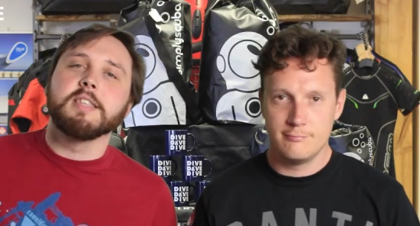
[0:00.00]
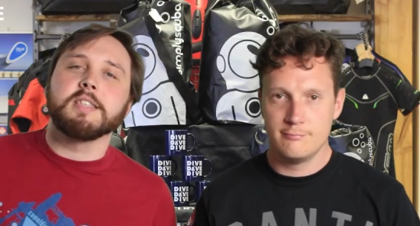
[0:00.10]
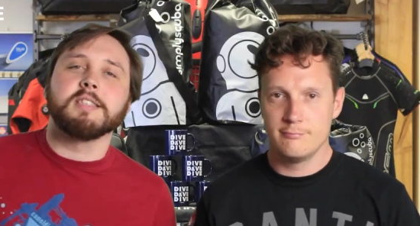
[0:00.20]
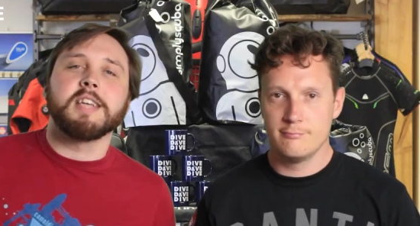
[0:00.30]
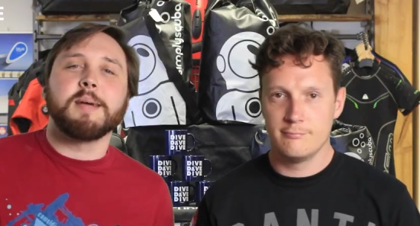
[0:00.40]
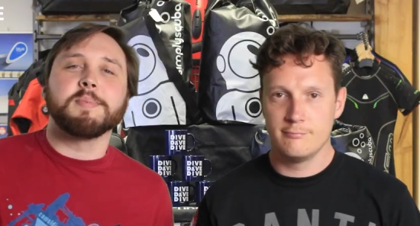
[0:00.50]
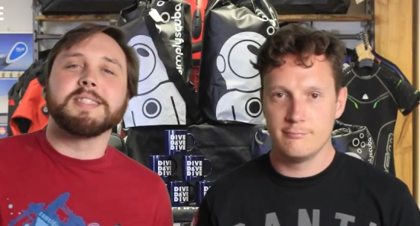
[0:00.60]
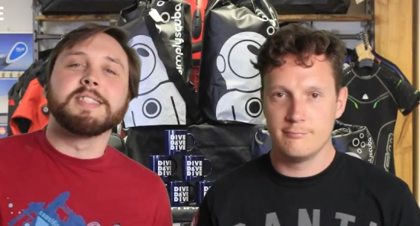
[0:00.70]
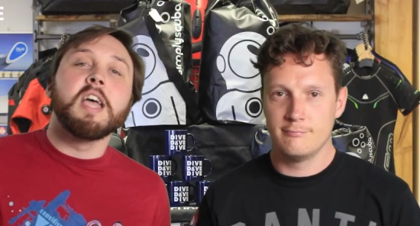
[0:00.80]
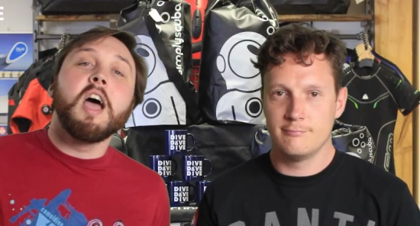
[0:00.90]
Speaker 1: Such
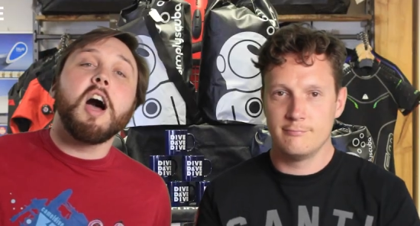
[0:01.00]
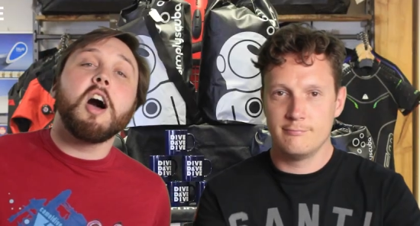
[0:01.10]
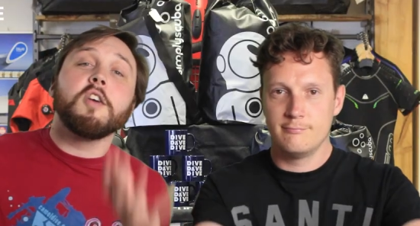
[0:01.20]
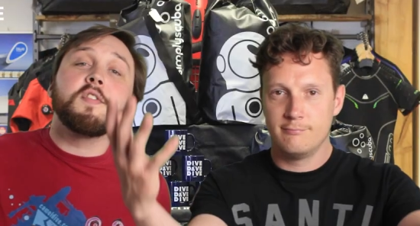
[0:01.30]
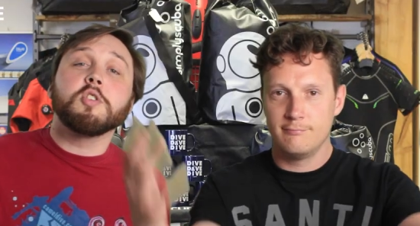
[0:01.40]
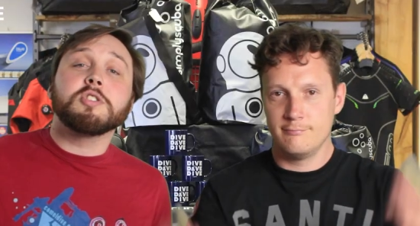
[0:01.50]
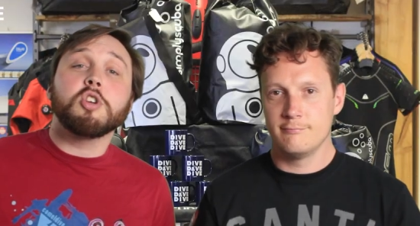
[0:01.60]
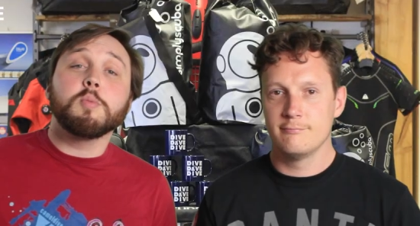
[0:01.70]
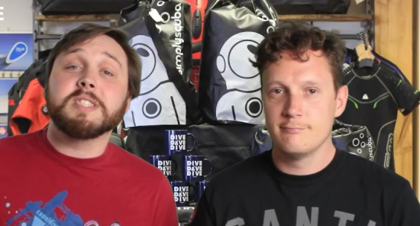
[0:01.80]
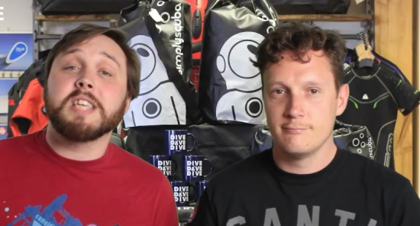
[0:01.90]
happens. Uh, of course,
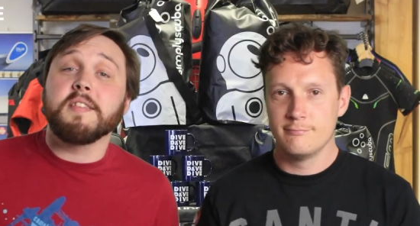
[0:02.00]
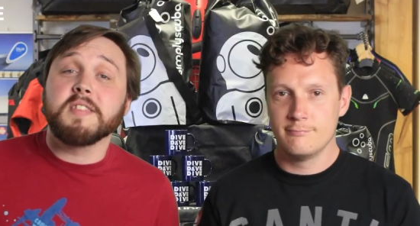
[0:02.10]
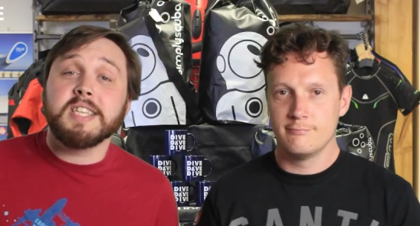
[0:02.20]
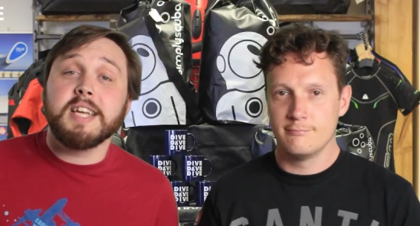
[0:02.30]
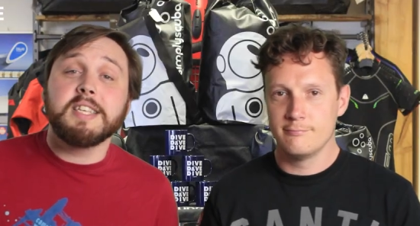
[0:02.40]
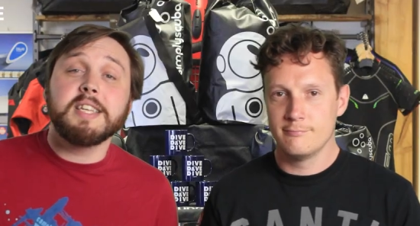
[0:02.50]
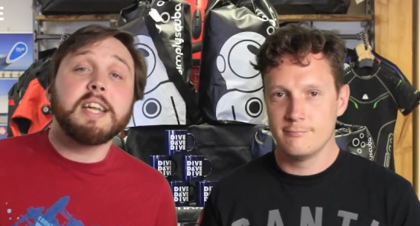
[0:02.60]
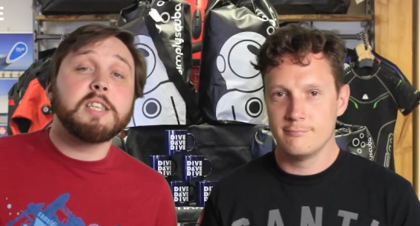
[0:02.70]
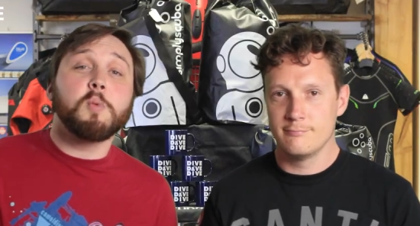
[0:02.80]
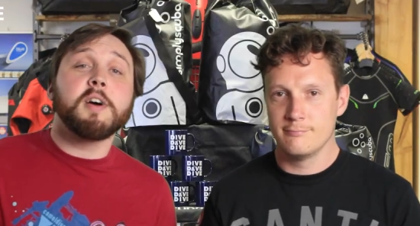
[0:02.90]
John was devastated
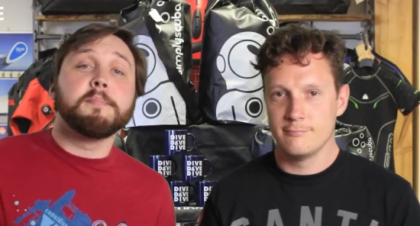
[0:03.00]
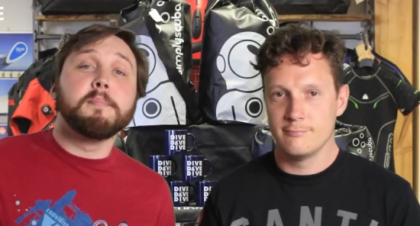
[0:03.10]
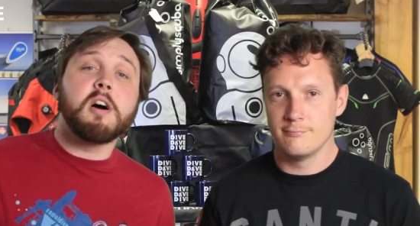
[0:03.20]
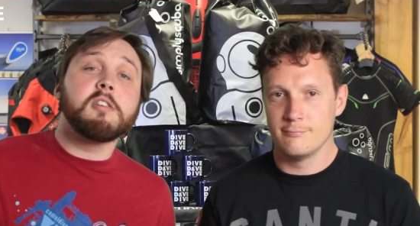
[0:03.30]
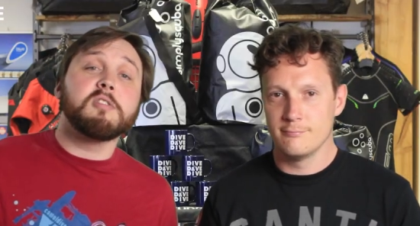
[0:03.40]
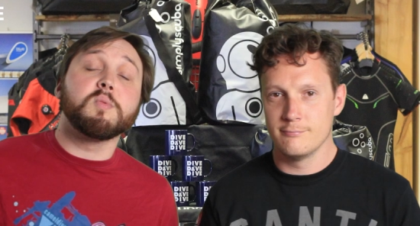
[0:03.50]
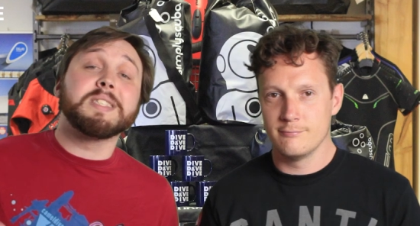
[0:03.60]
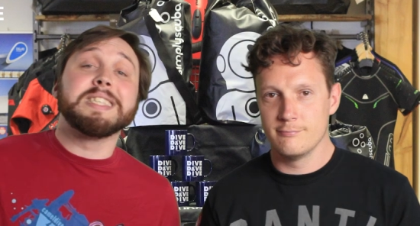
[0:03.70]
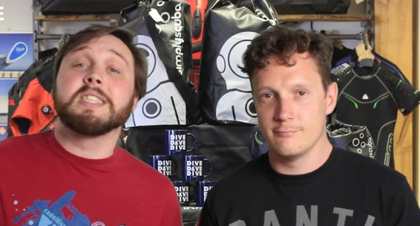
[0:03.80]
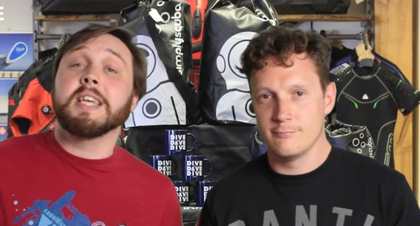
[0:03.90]
and his wife Margaret
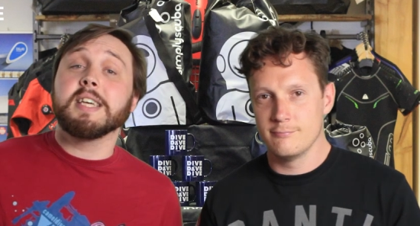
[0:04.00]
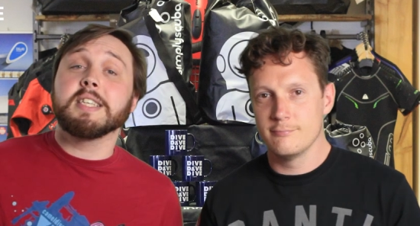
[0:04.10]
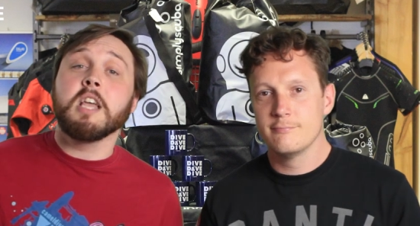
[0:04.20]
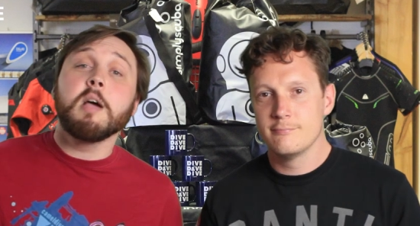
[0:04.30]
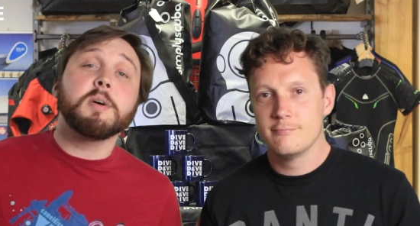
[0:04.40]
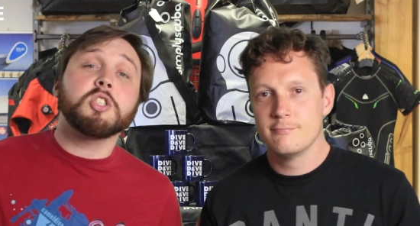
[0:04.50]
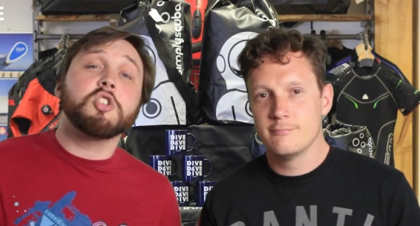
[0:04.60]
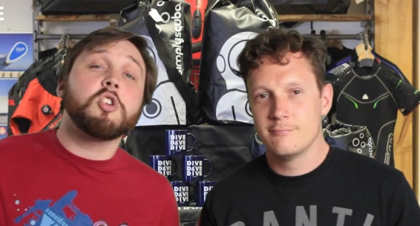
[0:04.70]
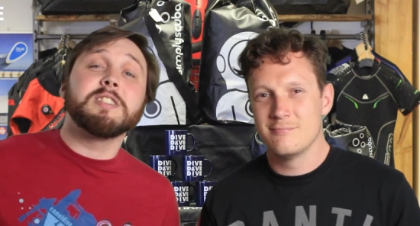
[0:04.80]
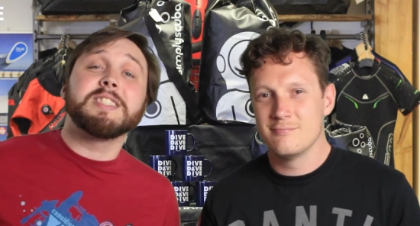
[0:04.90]
was in tears, but
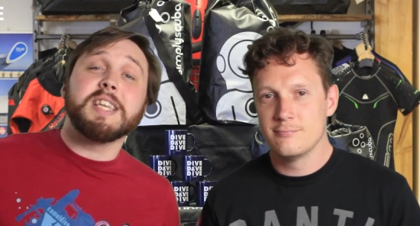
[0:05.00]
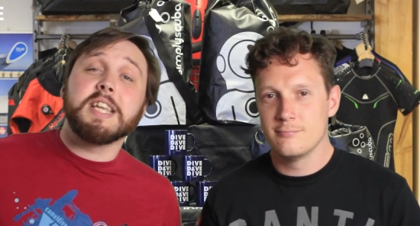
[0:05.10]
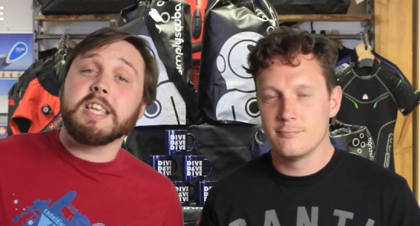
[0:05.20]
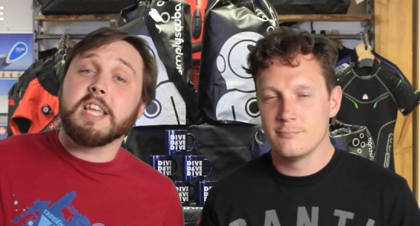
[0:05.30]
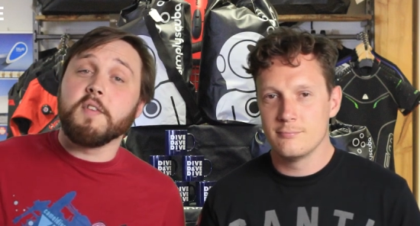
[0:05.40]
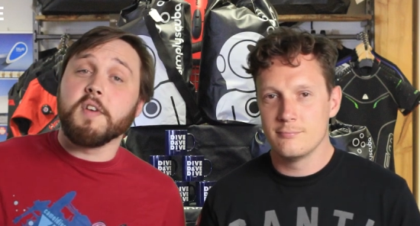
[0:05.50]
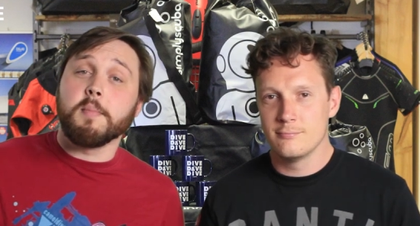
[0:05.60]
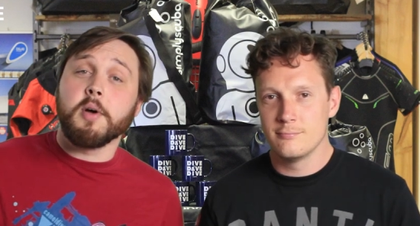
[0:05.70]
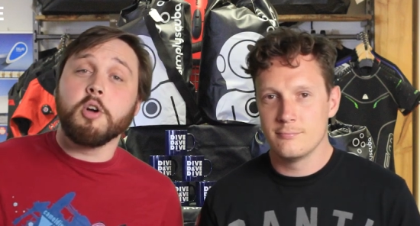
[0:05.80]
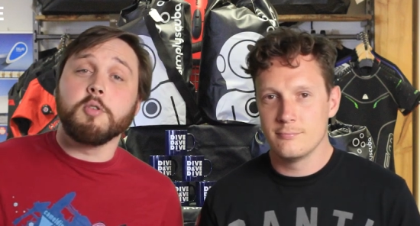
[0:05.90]
John didn't give
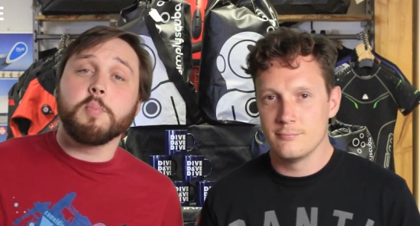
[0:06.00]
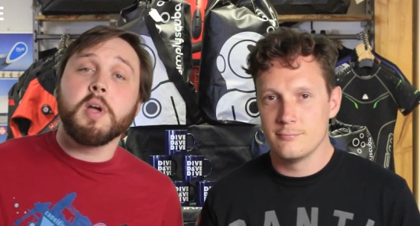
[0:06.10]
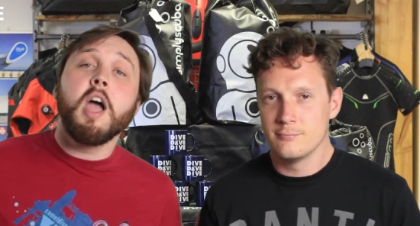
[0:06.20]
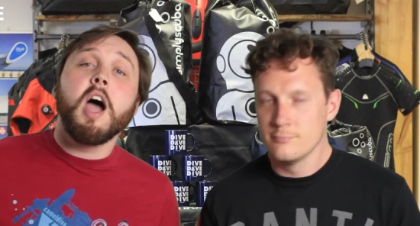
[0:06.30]
up hope.